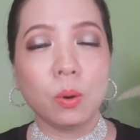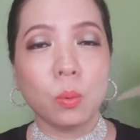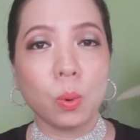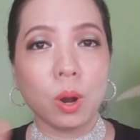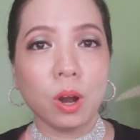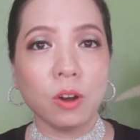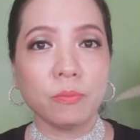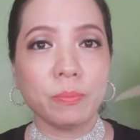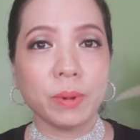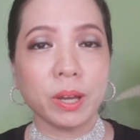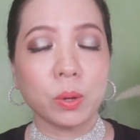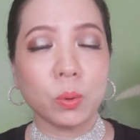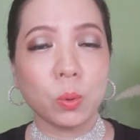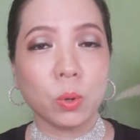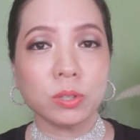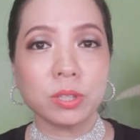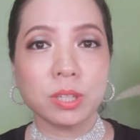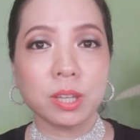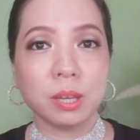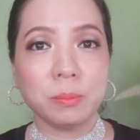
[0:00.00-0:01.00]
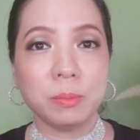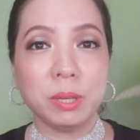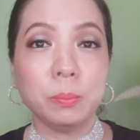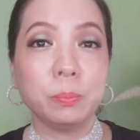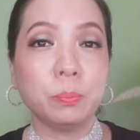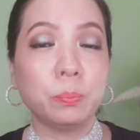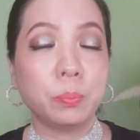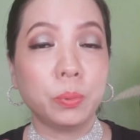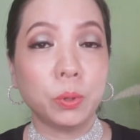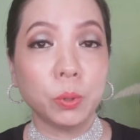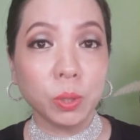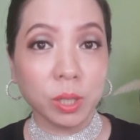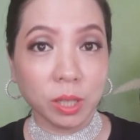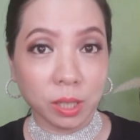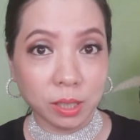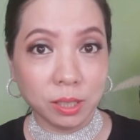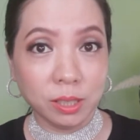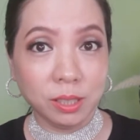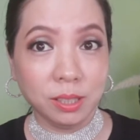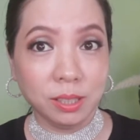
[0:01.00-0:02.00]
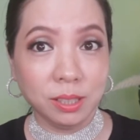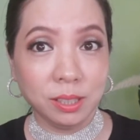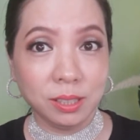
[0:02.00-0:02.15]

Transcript: One of my quartz came in broken.